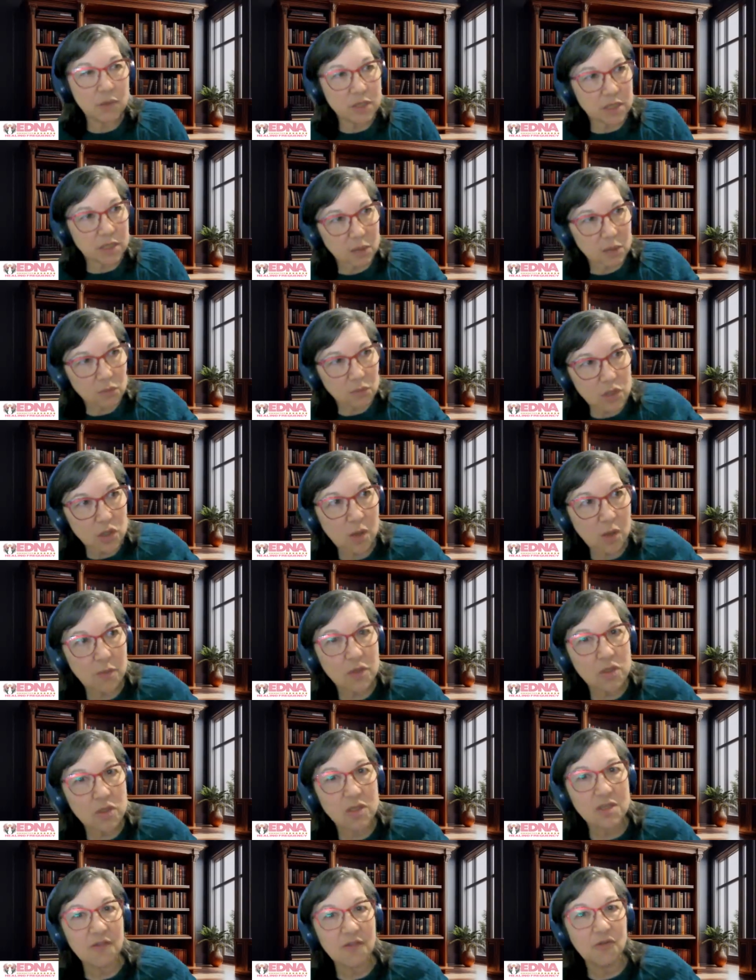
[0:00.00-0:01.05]
It was
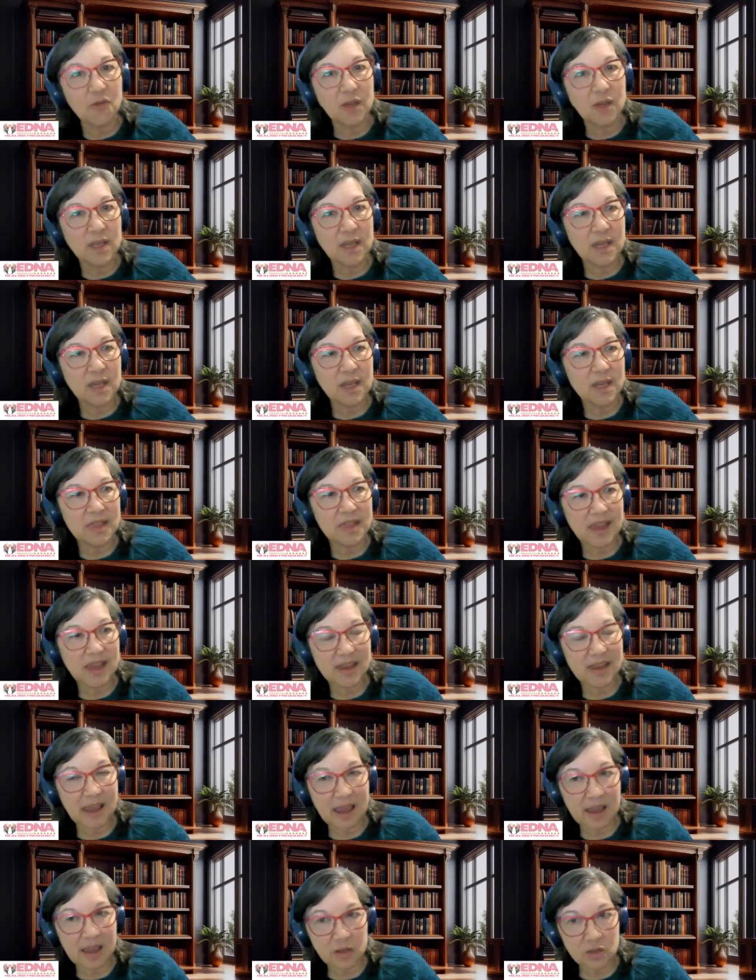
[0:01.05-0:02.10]
almost as if we needed
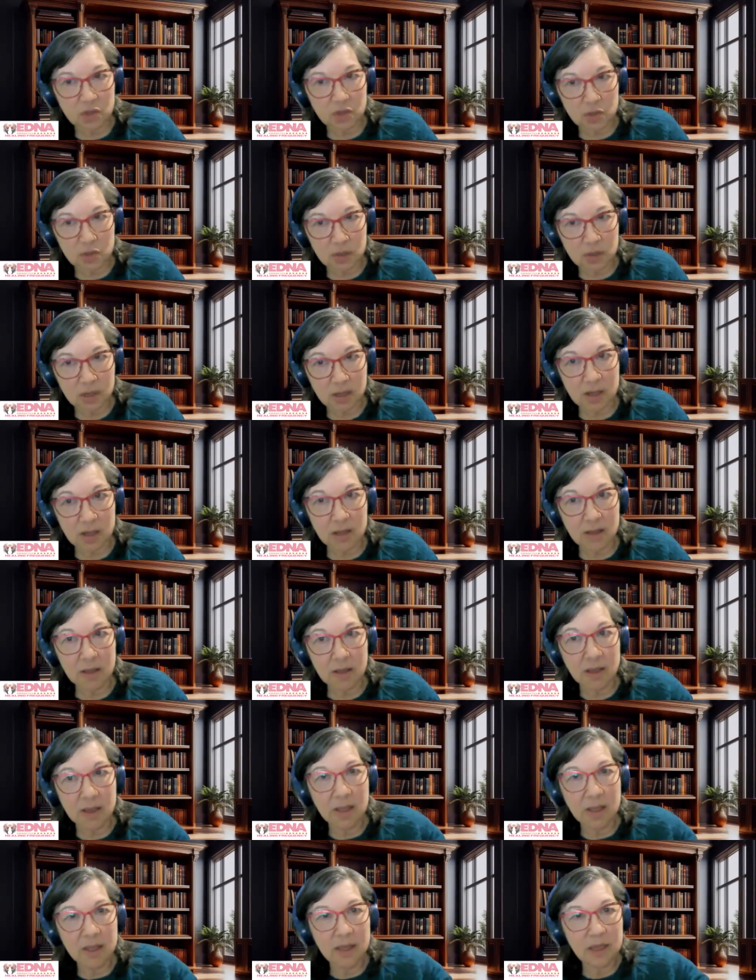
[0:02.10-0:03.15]
that
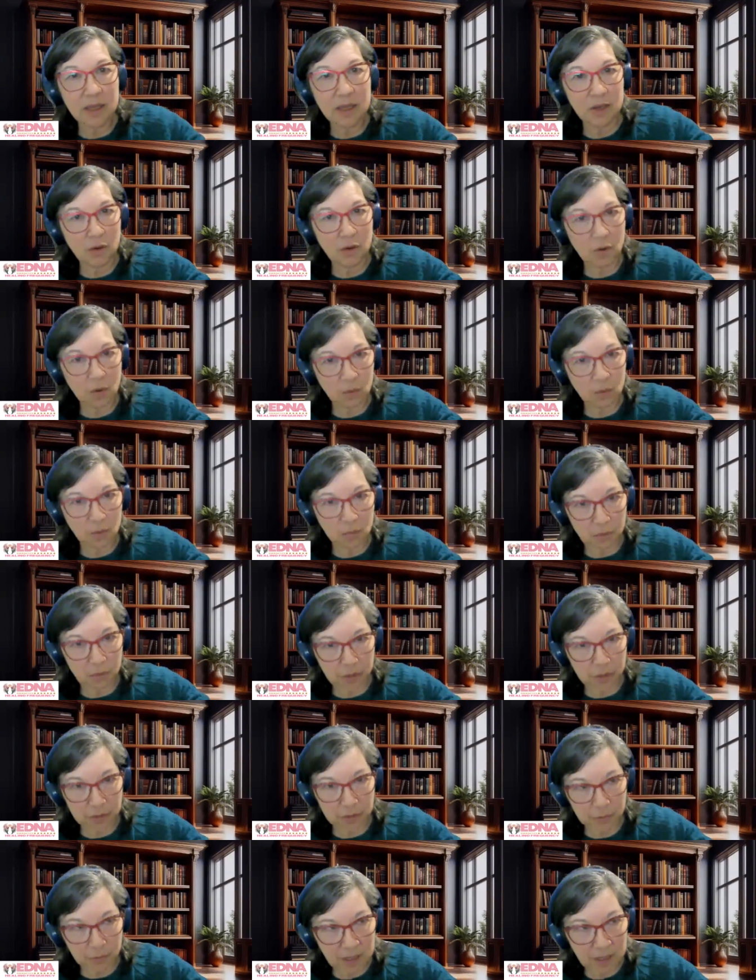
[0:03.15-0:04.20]
extra,
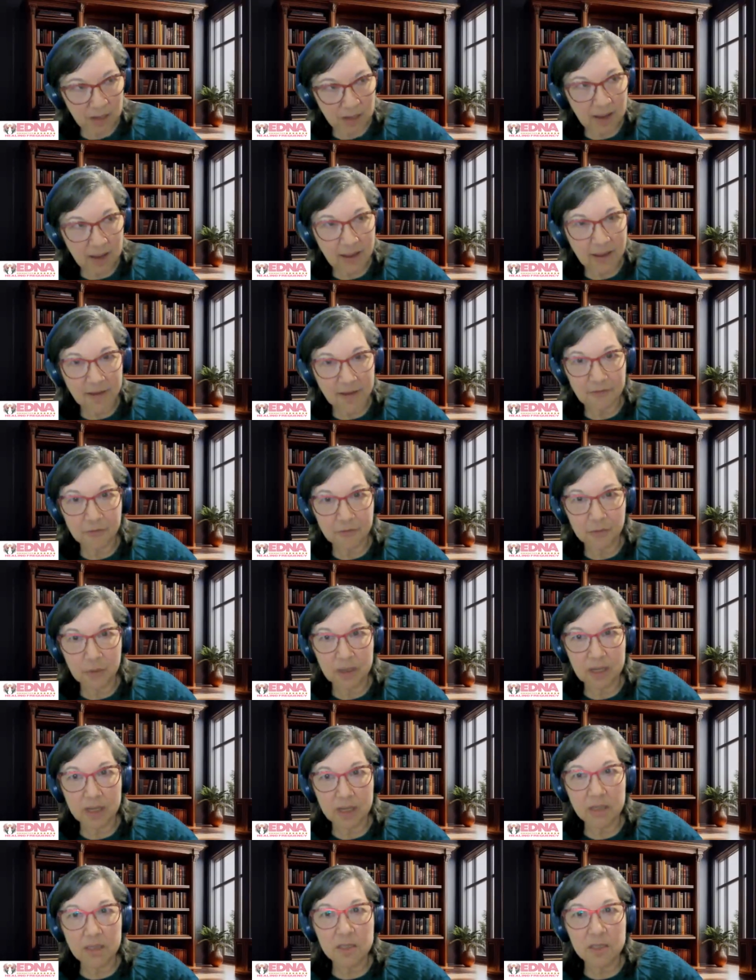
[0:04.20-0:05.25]
3.5
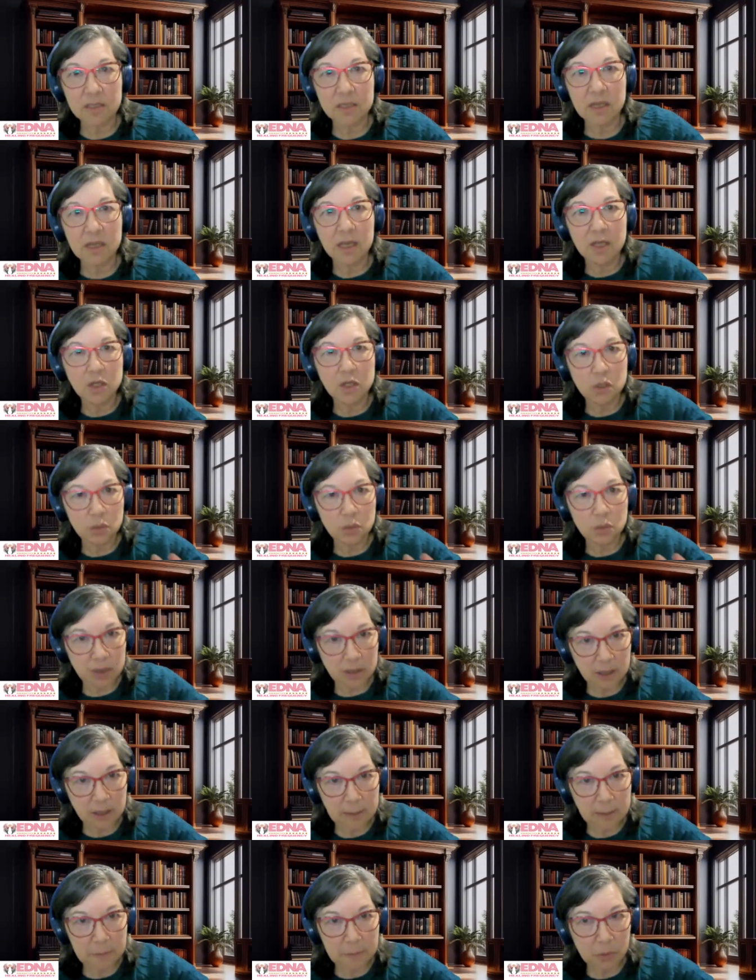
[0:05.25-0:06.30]
weeks to
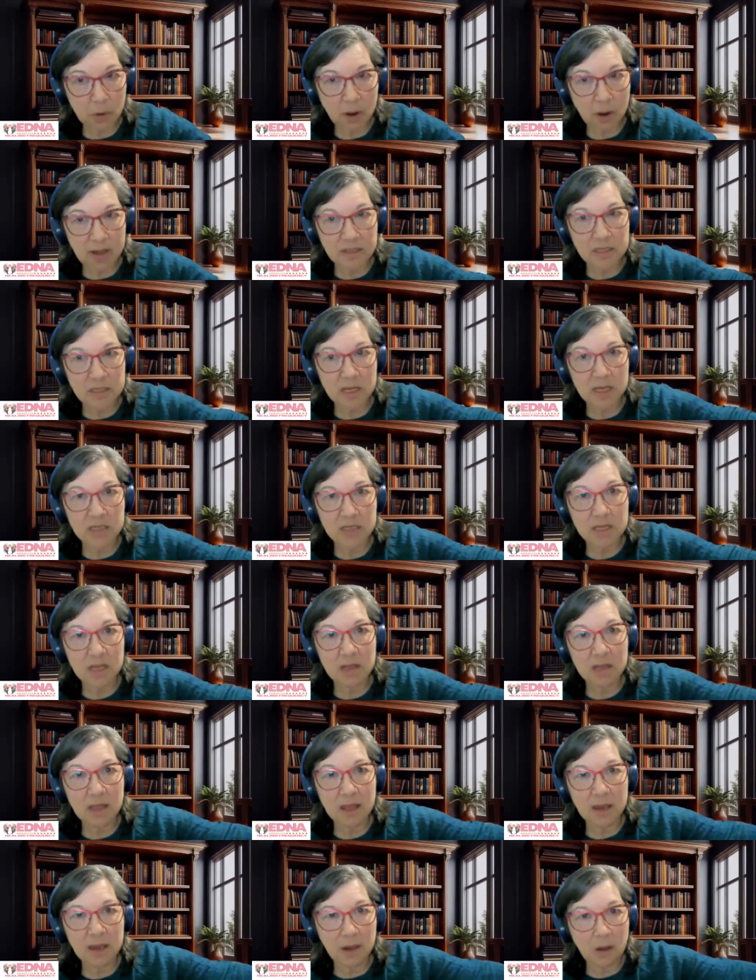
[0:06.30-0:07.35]
really process
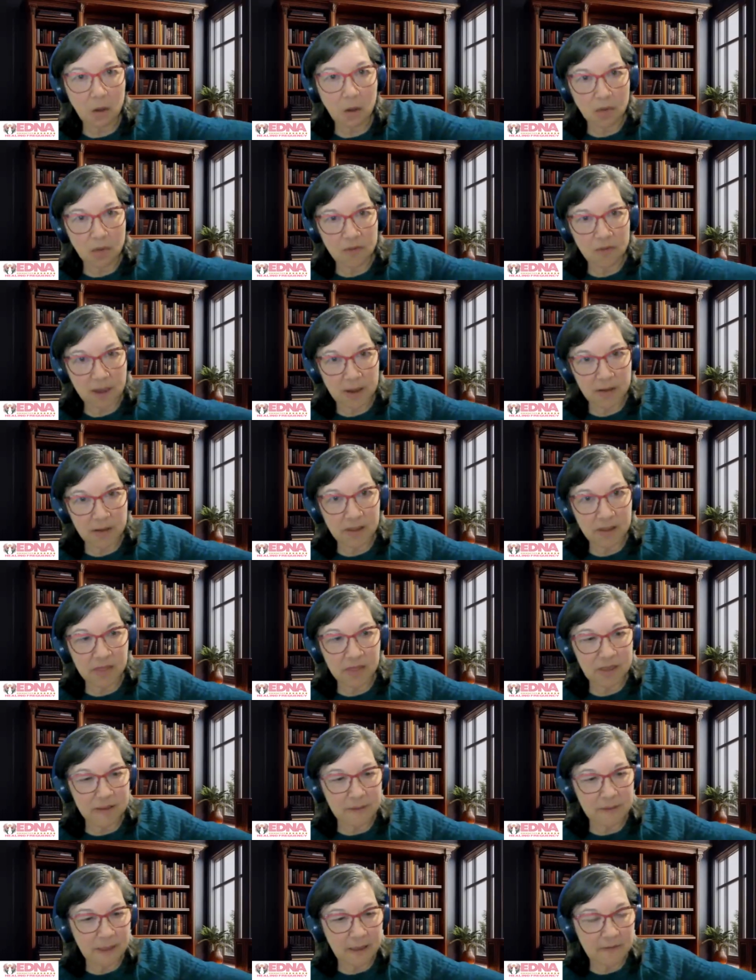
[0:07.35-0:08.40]
and let go of
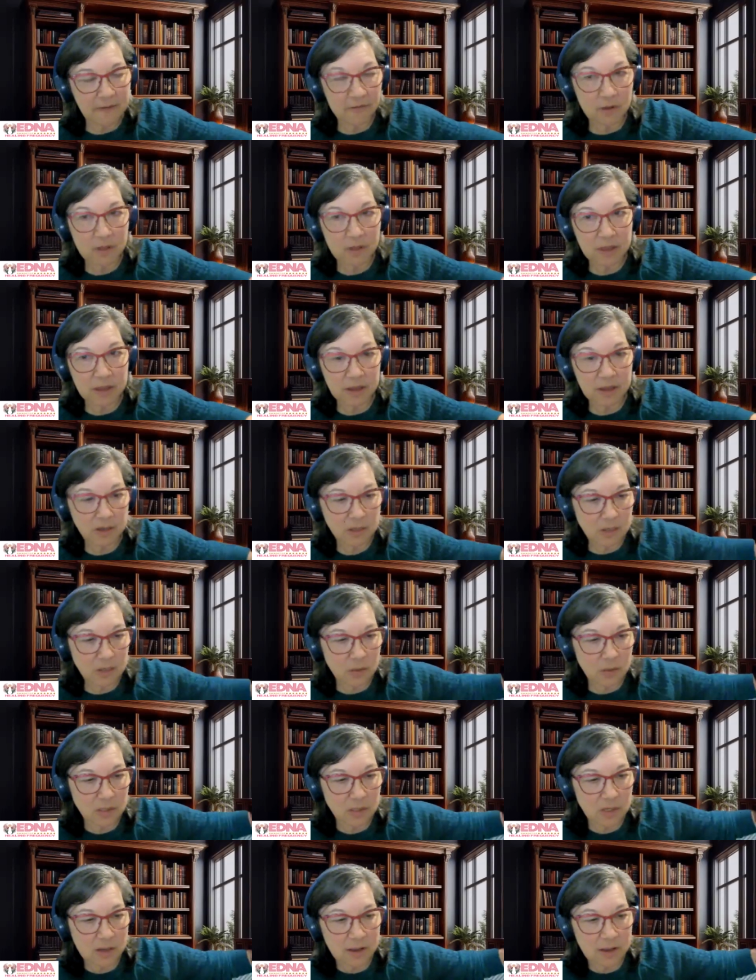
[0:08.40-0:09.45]
anything, everything. Because
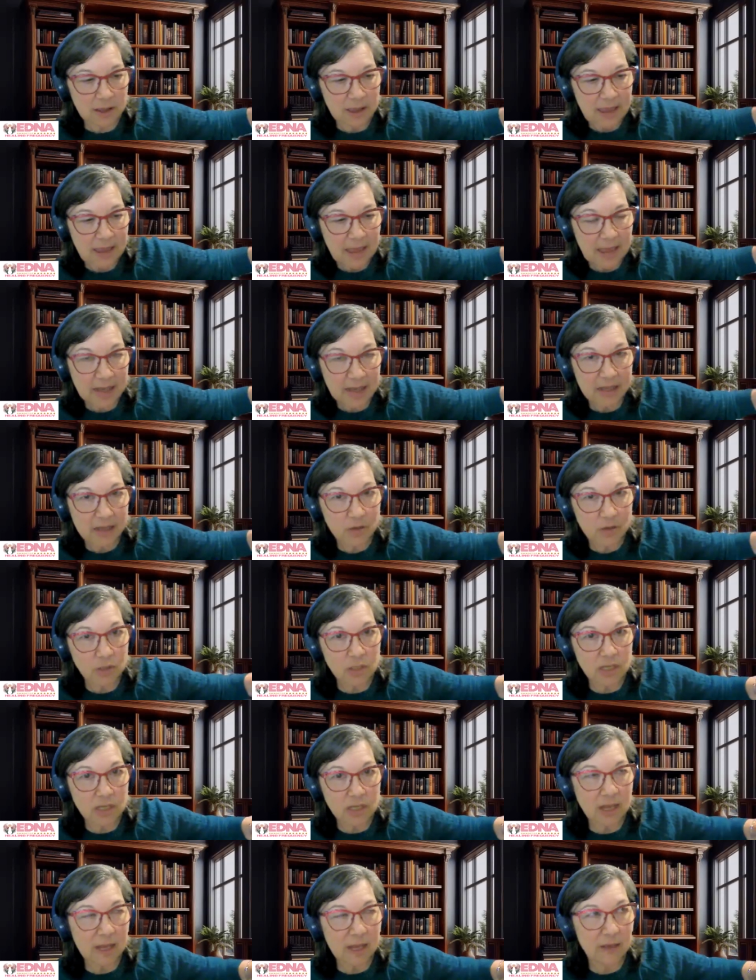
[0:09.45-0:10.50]
there's
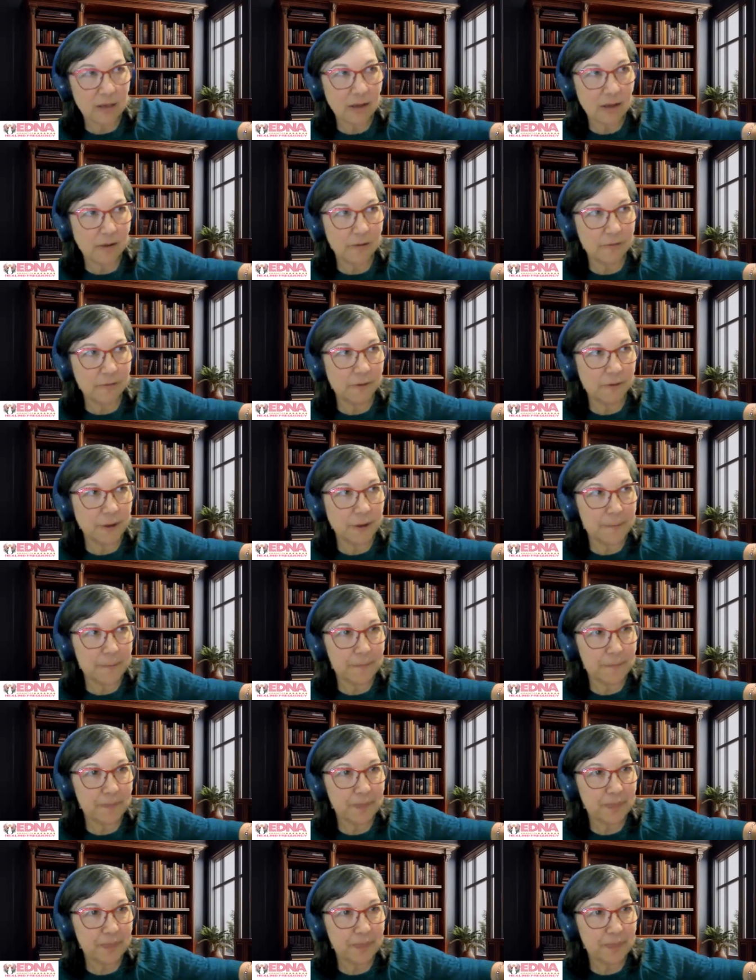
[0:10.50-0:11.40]
the end of